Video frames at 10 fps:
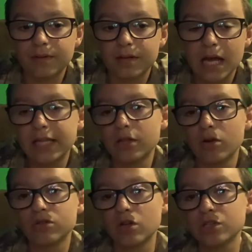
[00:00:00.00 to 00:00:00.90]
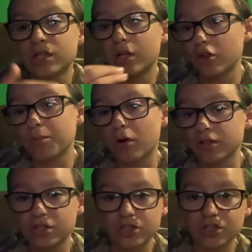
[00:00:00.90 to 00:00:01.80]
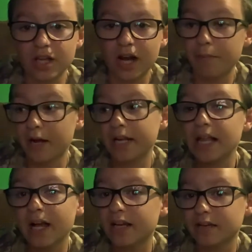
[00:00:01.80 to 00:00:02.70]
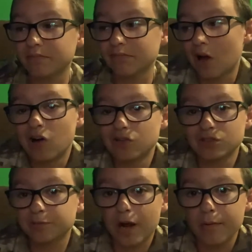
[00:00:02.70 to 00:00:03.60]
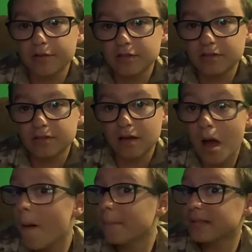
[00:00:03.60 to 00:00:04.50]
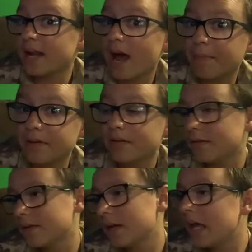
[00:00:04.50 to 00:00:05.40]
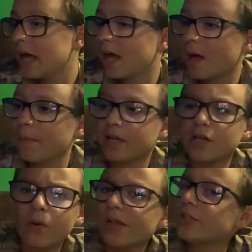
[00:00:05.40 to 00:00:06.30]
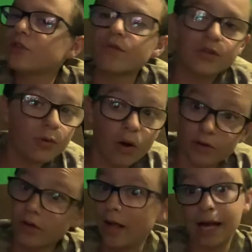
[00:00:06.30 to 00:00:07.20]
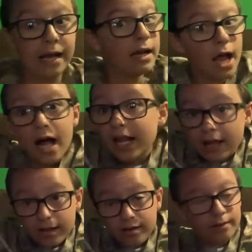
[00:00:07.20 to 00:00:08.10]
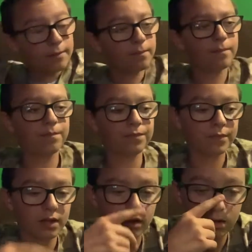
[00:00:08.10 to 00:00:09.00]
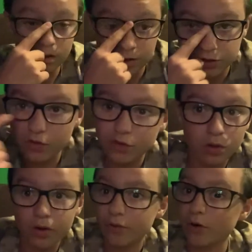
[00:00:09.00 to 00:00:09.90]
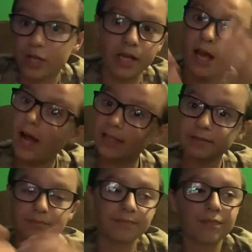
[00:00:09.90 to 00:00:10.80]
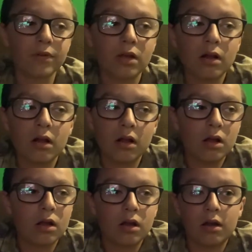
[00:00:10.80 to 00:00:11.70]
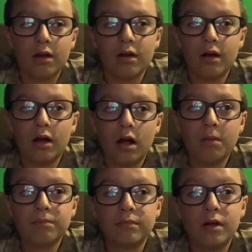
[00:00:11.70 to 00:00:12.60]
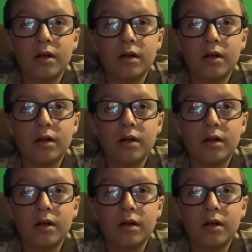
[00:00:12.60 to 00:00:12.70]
And then there was also the other part that's just like, I'm not going to get like 100 subscribers. But that happened. I'm like, you know what, let's shoot for 200. Got it. Shoot for 230. Got it. Um.